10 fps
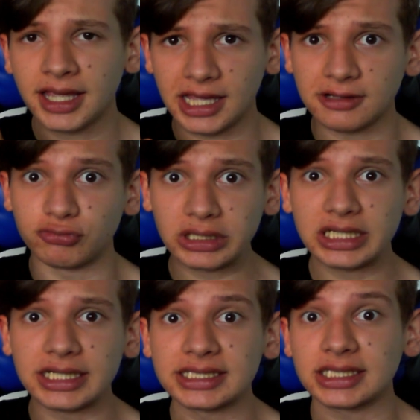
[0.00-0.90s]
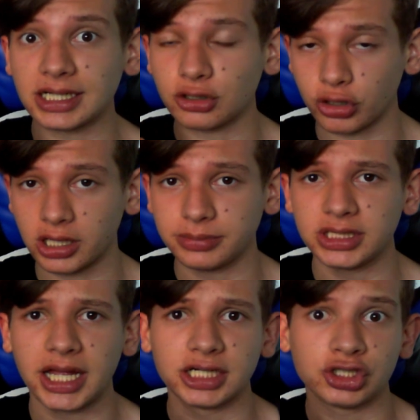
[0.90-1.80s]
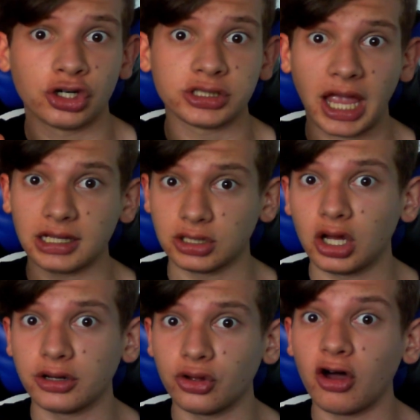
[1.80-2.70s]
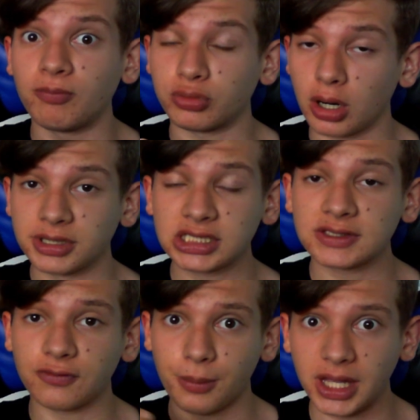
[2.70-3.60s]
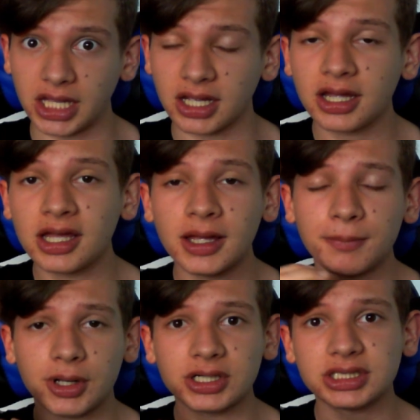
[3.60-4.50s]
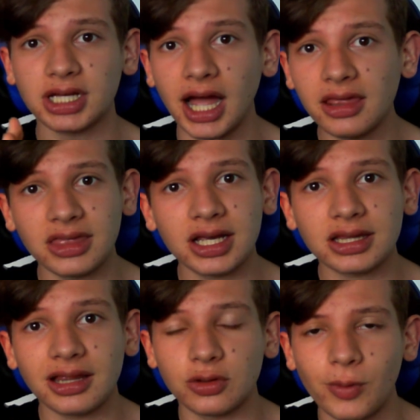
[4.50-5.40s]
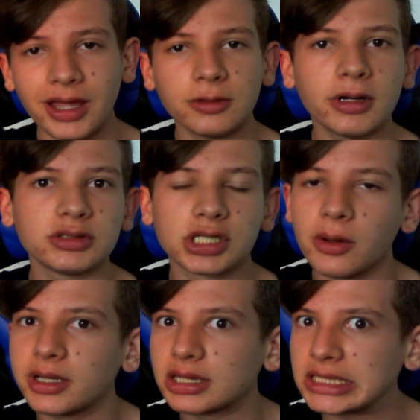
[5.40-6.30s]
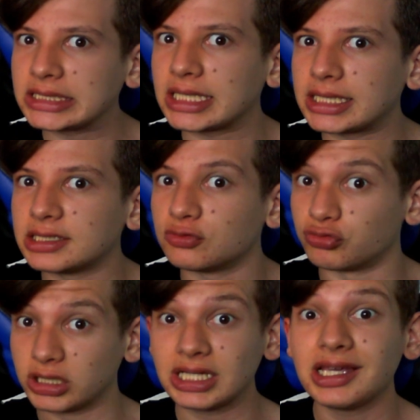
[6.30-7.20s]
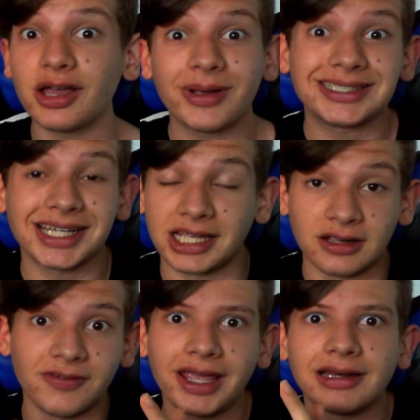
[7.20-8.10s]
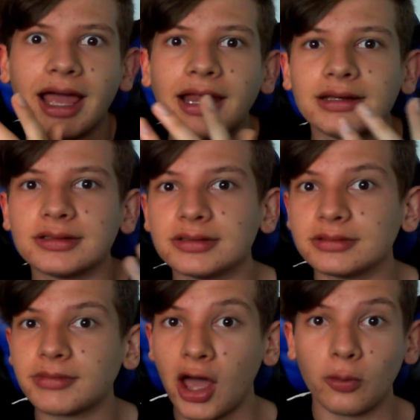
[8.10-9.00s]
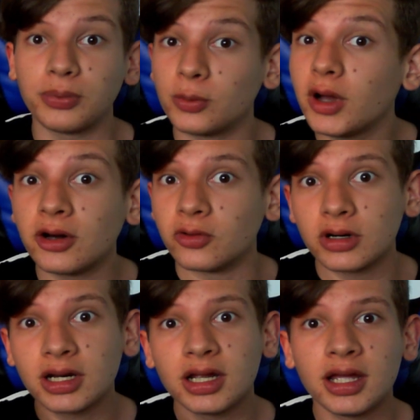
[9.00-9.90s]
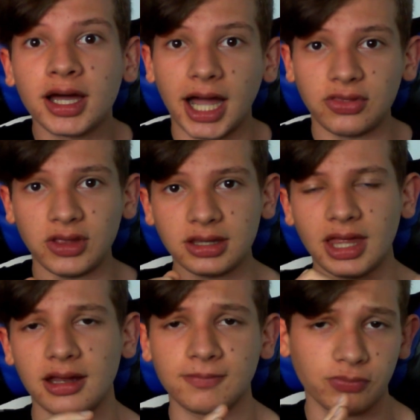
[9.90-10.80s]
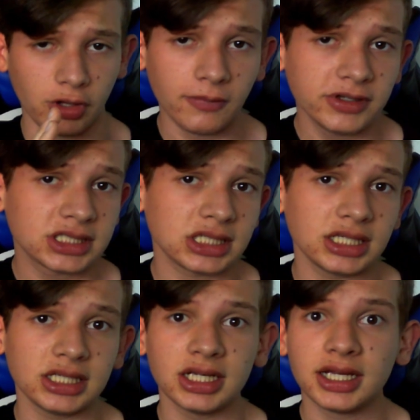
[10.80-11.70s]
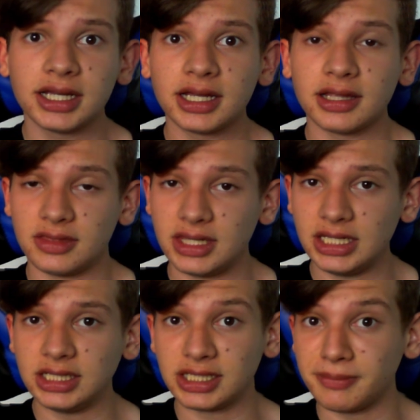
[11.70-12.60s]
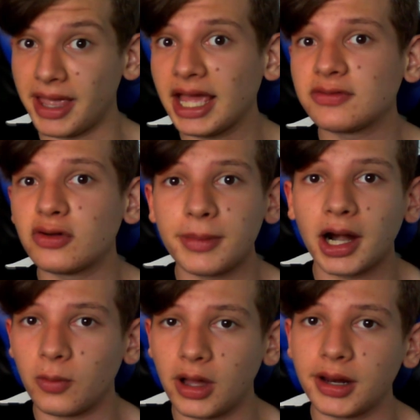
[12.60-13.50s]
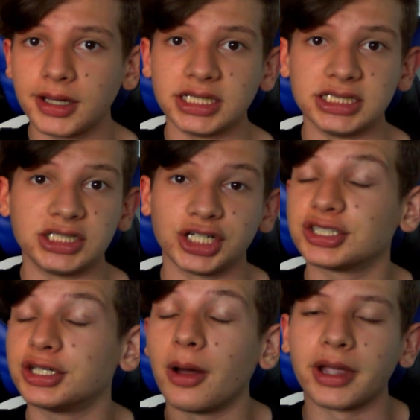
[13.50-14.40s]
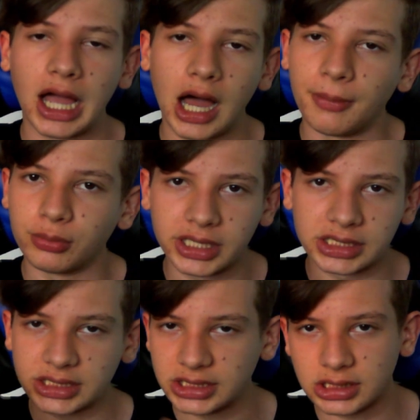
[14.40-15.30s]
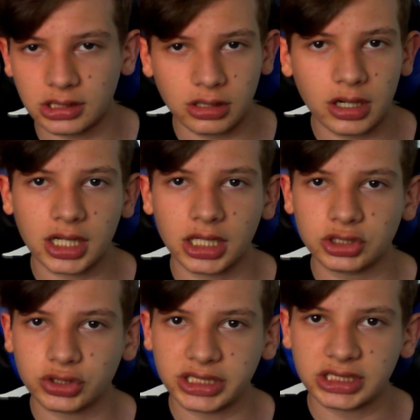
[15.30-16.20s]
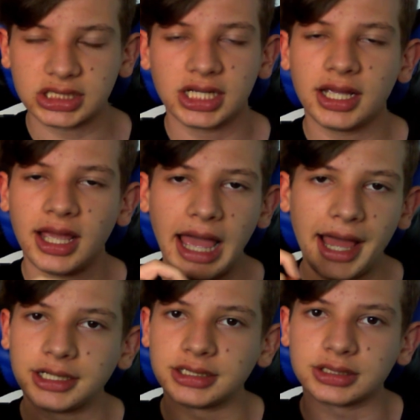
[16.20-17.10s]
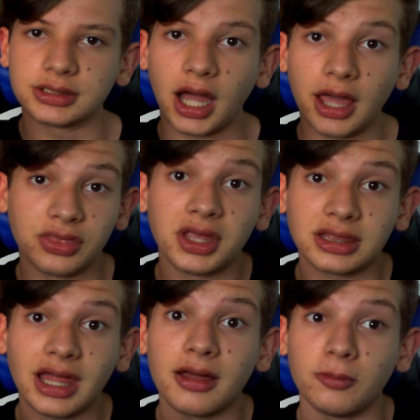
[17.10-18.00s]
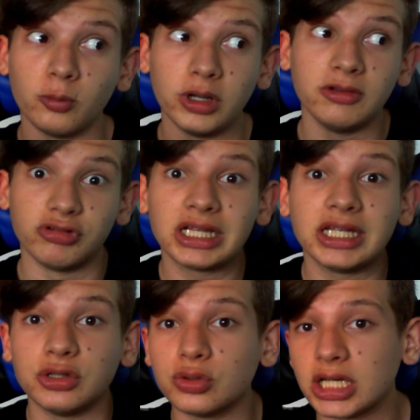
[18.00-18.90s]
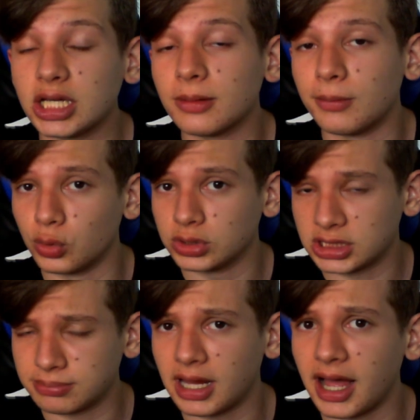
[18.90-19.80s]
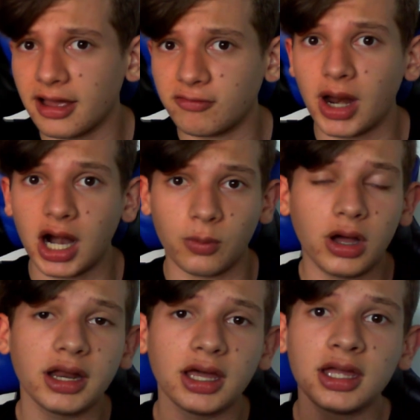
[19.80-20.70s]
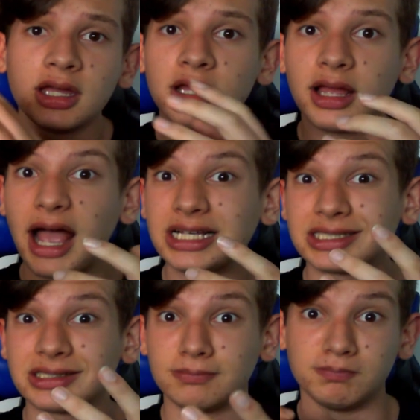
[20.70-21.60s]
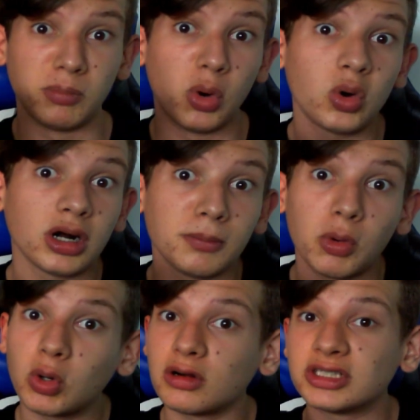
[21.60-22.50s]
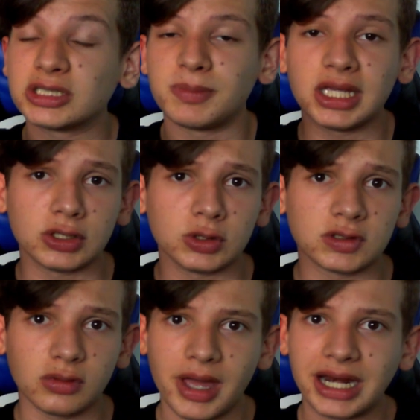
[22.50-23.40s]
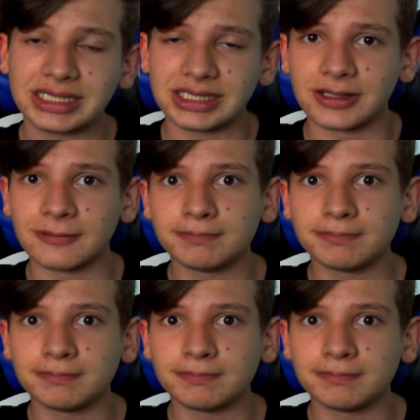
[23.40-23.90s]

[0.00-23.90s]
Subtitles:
It really is incredible, and it shows a lot of promise for me because I think that the way the world's going, this is really going to innovate and help the world. I think that obviously the demand for marijuana is just going up. We can see this in a lot of countries, and I think that we really do need more supply of marijuana as more and more of it's being used for medicine.